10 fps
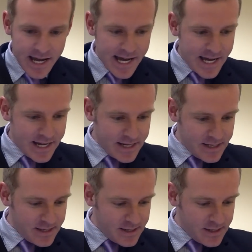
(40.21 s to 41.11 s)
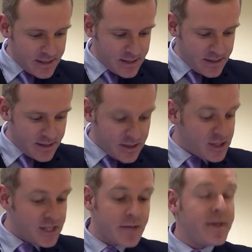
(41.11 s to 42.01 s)
And there's
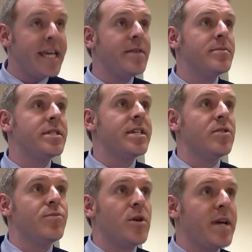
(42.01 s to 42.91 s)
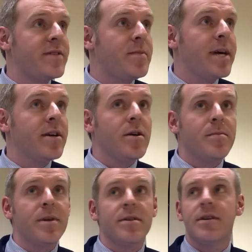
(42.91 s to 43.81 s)
just some names that you'll probably have to pick
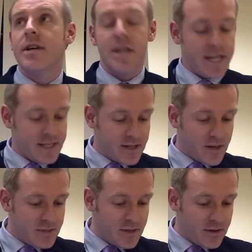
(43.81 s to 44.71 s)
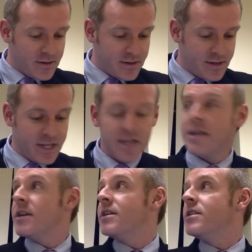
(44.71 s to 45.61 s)
up as it comes along.
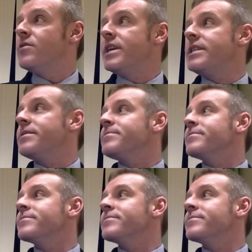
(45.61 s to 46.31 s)
Ready?